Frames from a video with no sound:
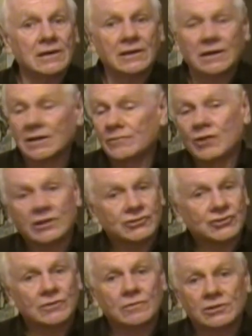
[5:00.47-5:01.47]
And I'm
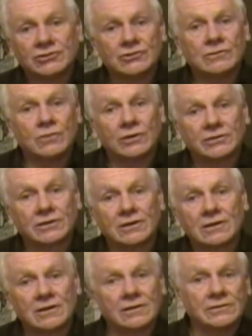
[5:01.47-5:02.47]
not sure what you want to
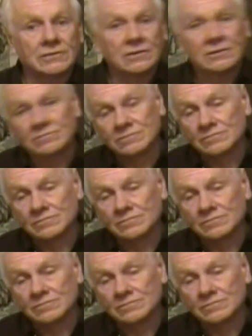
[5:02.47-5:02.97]
call it,